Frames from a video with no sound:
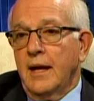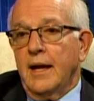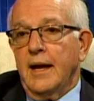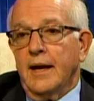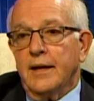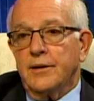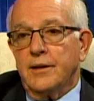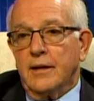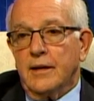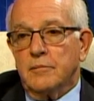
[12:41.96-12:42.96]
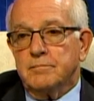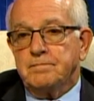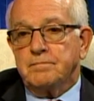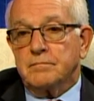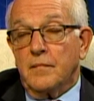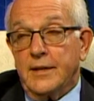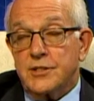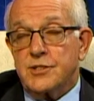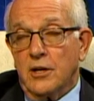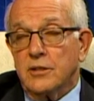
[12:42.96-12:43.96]
And that's
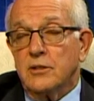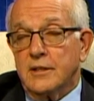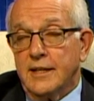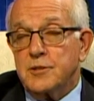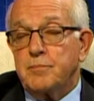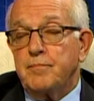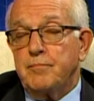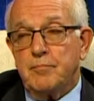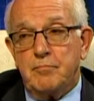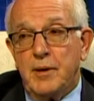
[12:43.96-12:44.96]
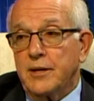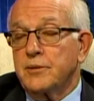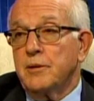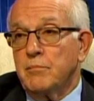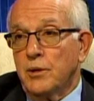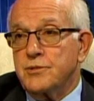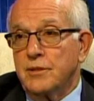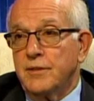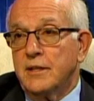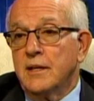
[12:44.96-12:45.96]
darn good. That's better than most
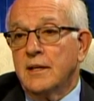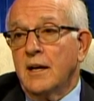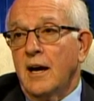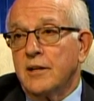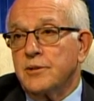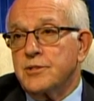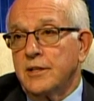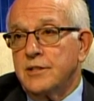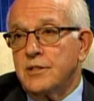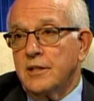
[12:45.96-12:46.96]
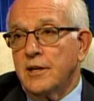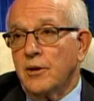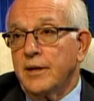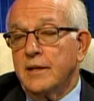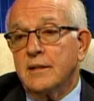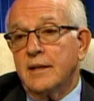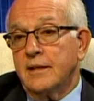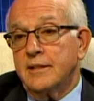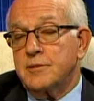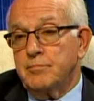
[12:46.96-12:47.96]
of the other cities in the area,
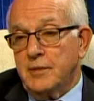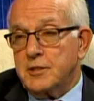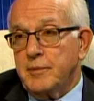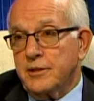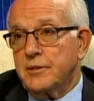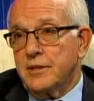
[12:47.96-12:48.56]
and it's much better than the